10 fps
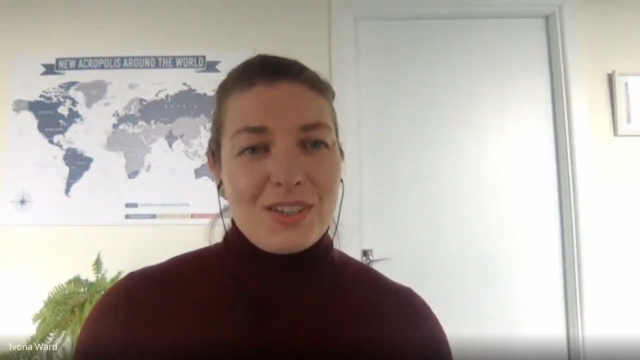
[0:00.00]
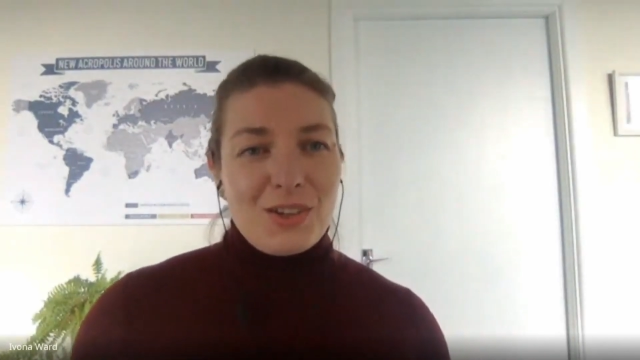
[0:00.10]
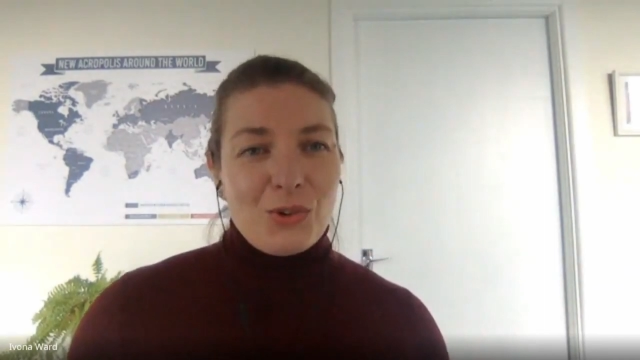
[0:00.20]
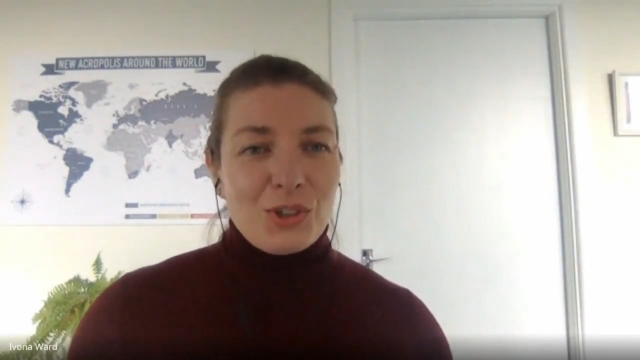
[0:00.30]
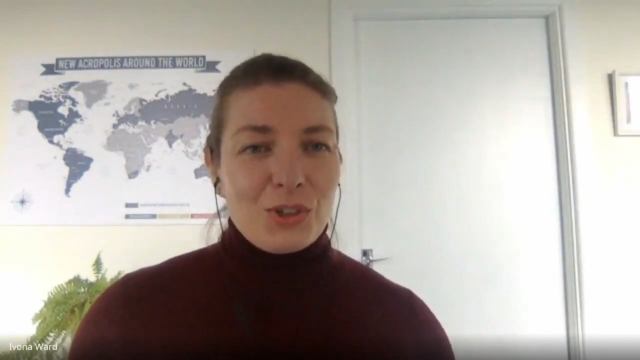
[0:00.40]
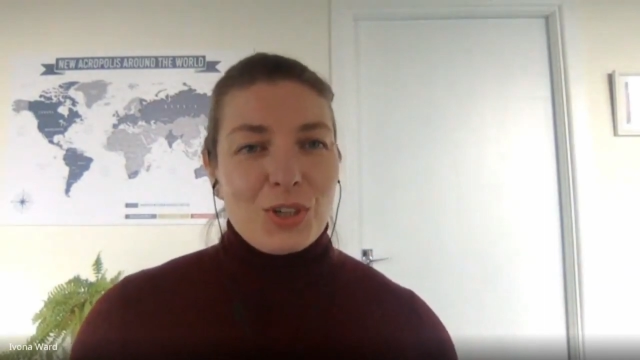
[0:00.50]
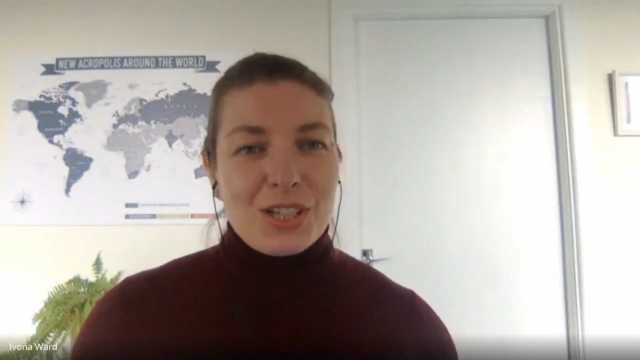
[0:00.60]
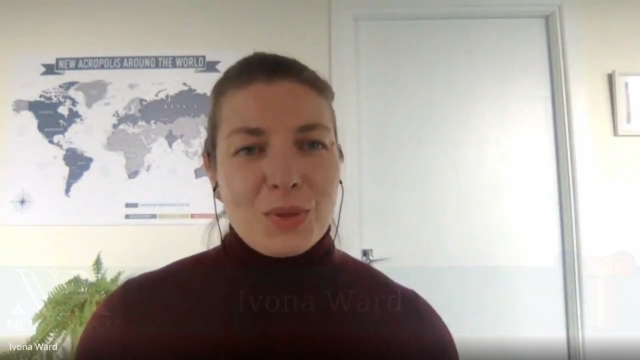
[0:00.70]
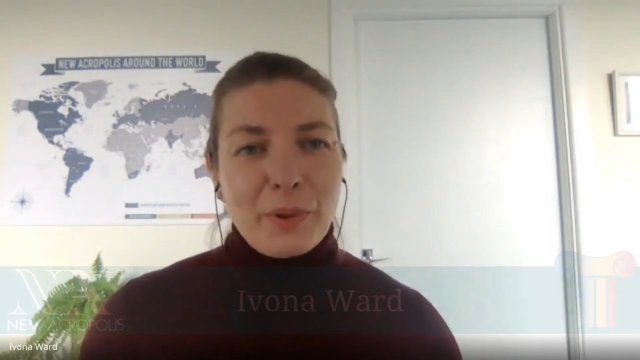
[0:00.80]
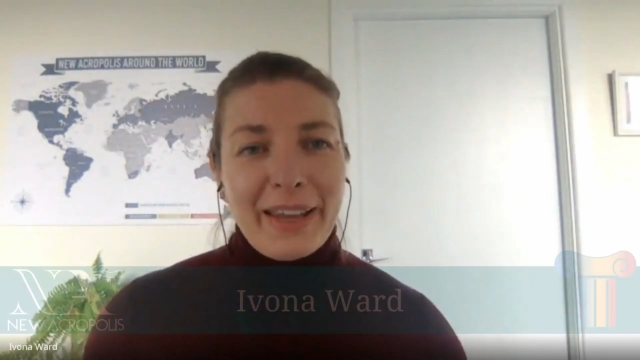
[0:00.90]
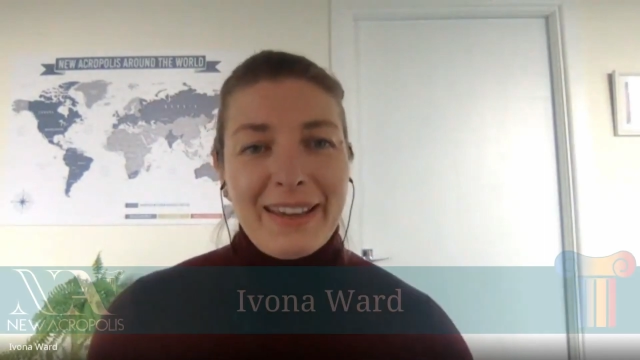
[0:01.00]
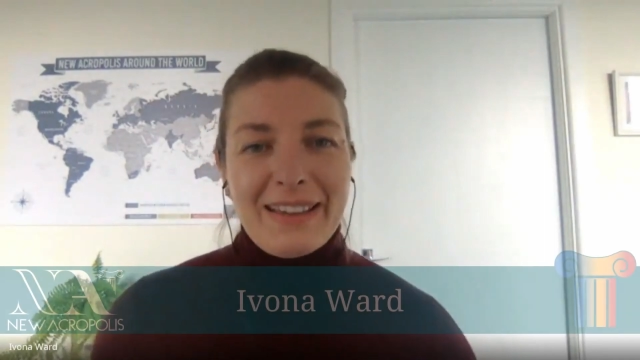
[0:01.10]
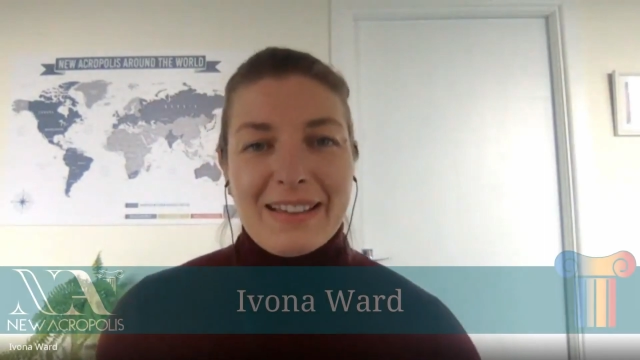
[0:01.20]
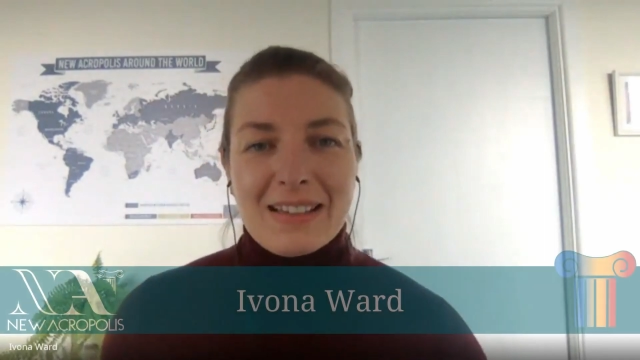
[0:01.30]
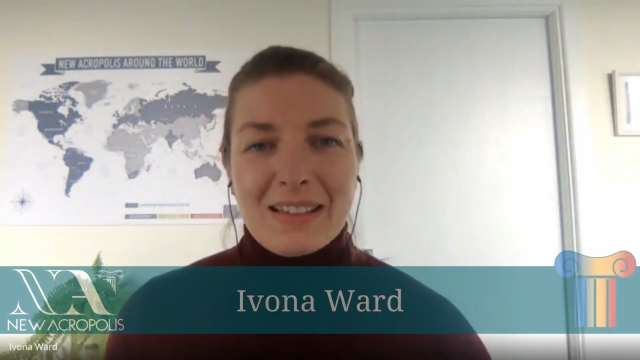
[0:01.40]
in order to
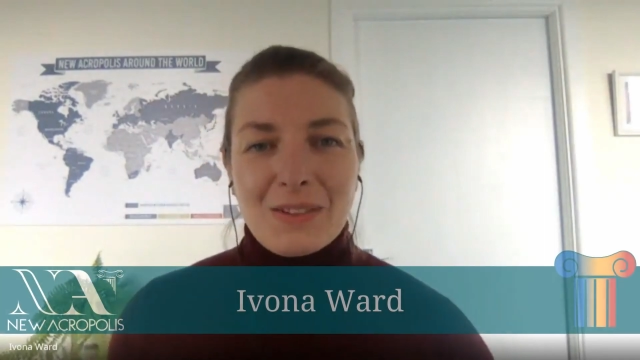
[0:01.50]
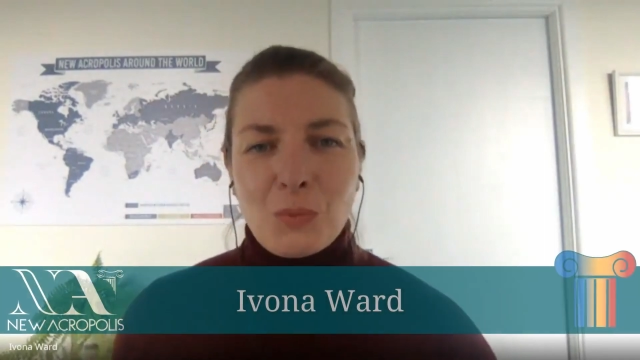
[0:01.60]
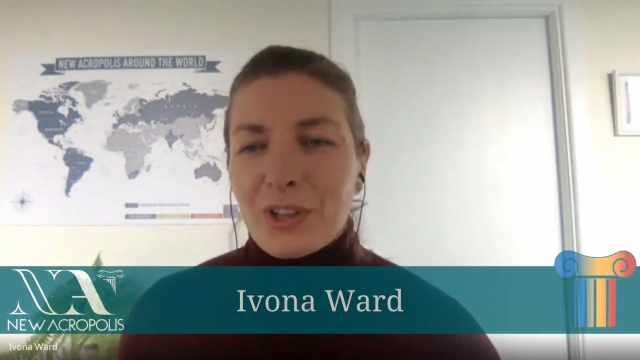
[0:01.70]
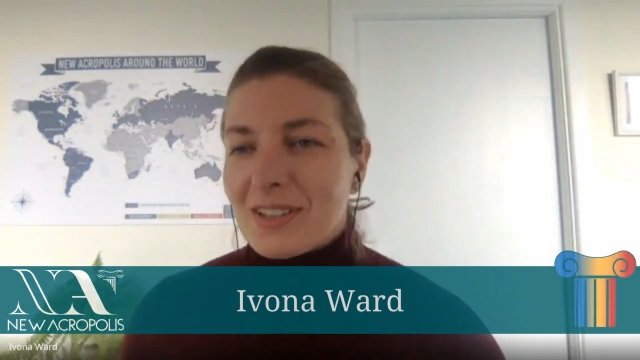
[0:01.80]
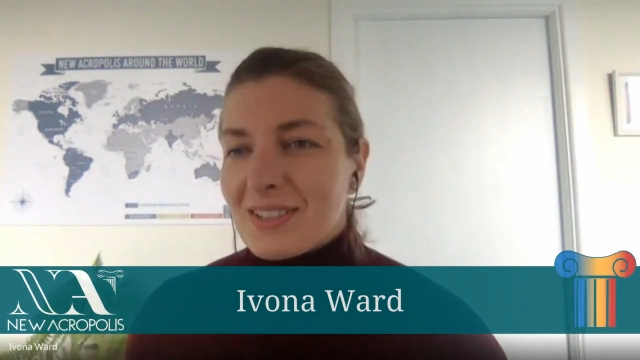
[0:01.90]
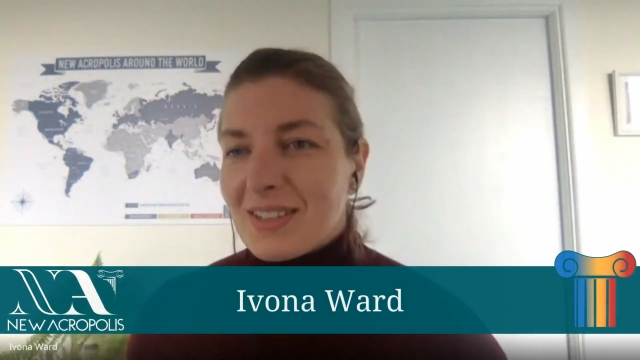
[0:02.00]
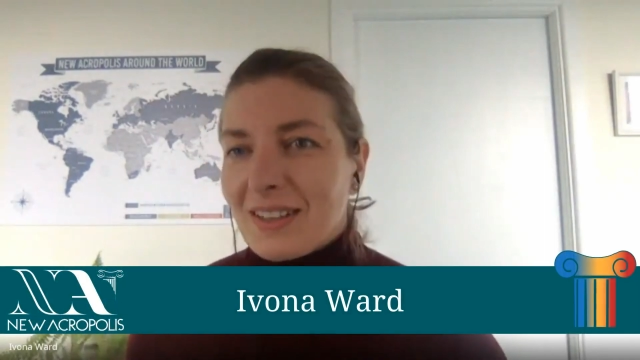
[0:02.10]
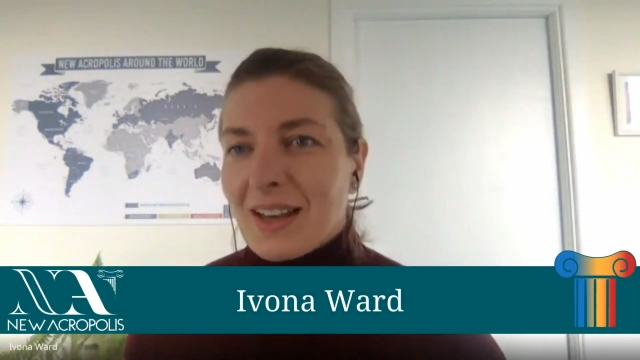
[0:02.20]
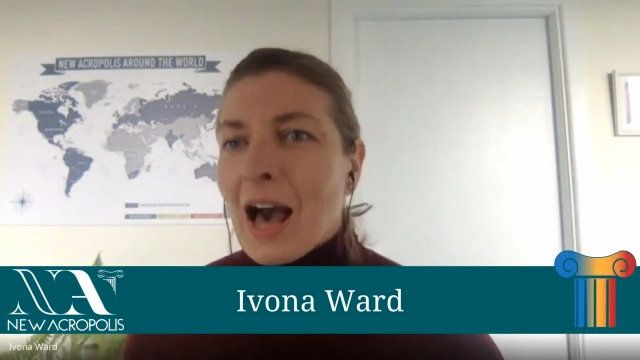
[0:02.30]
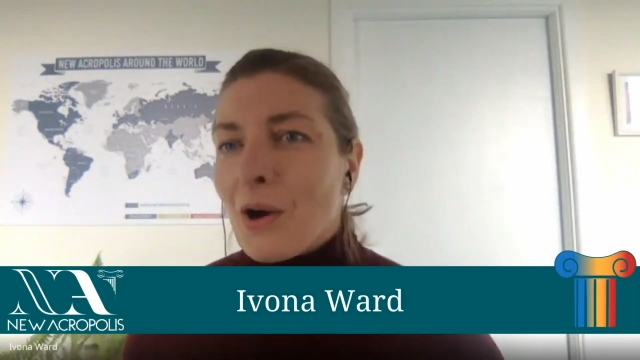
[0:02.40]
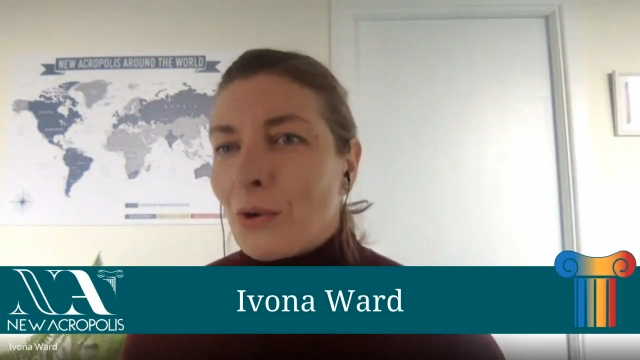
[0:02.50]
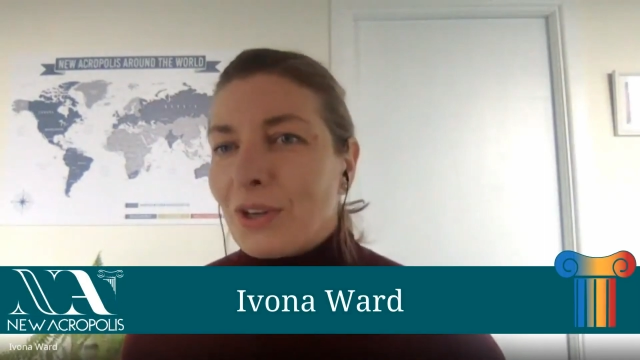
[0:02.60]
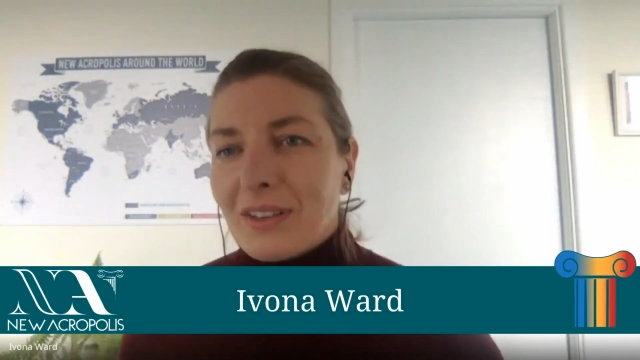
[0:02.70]
explain what is the how